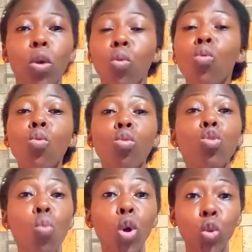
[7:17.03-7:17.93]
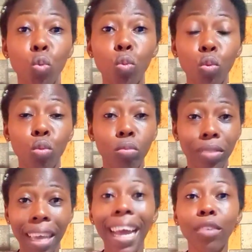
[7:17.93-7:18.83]
who you want to
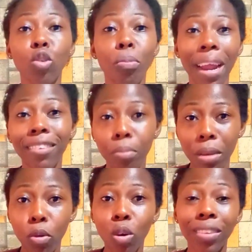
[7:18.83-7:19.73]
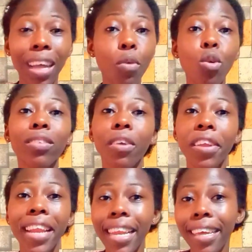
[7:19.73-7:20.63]
take as your bridesmaid, because that role is
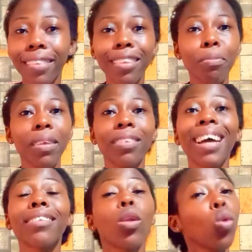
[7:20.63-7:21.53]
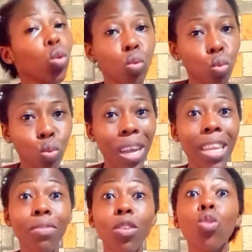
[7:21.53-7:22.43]
very delicate. This person has a lot to do,
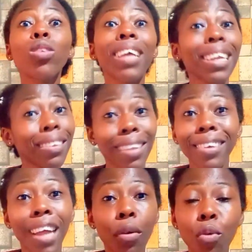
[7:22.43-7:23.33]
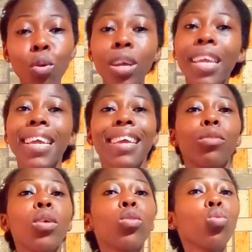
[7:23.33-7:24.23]
and if they don't understand their role,
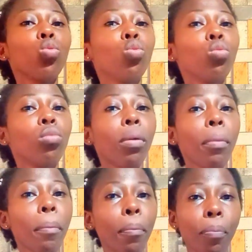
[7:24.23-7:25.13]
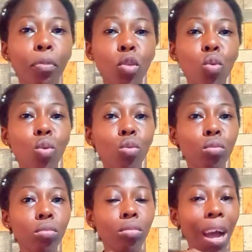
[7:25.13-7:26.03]
it's going to,
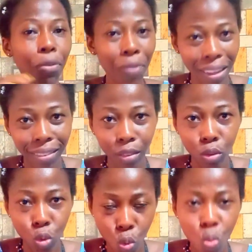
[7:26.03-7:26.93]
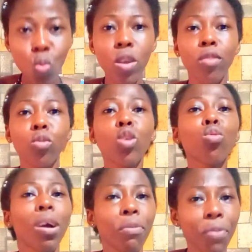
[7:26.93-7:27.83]
affect you, is going
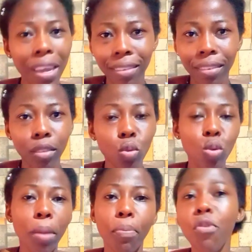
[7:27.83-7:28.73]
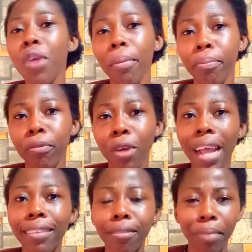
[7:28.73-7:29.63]
to affect the program,
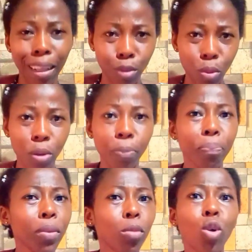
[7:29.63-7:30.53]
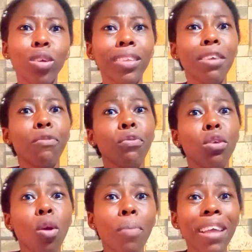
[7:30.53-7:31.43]
right, as well. Because if
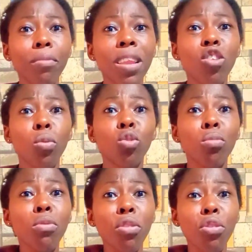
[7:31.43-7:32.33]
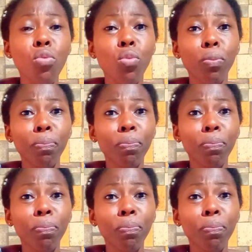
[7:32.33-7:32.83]
your bridesmaid is supposed to be with you